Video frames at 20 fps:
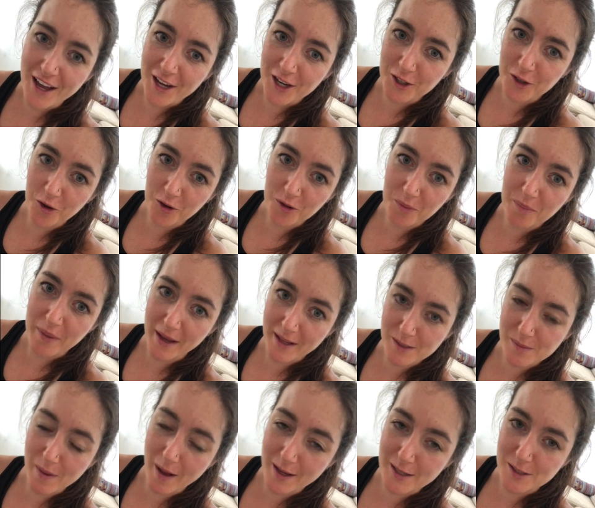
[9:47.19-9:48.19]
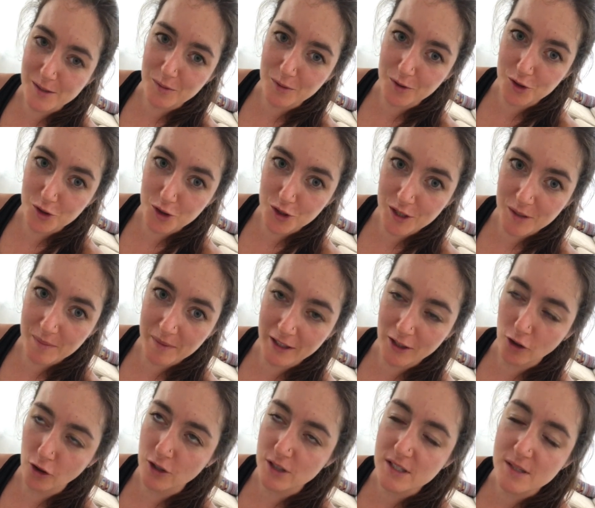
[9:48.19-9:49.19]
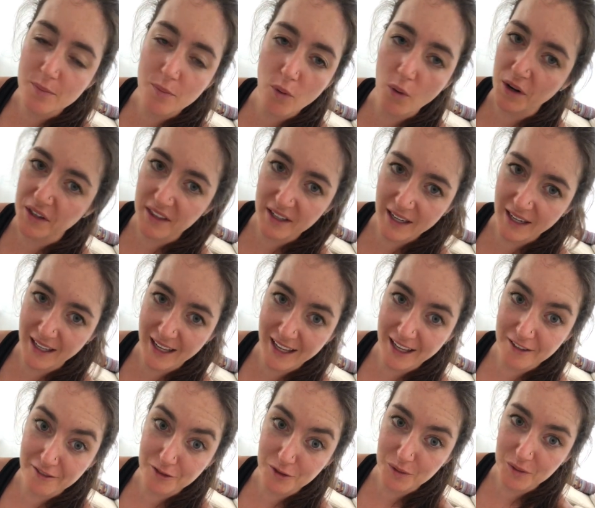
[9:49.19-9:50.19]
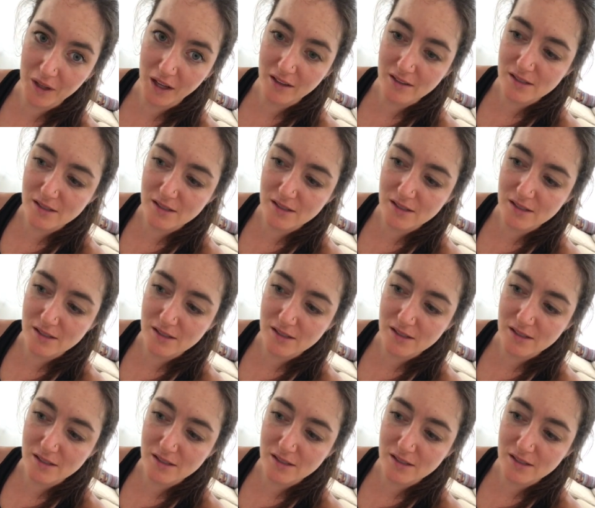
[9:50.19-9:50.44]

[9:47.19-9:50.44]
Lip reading: the best possible treatment or support that I can give Luna.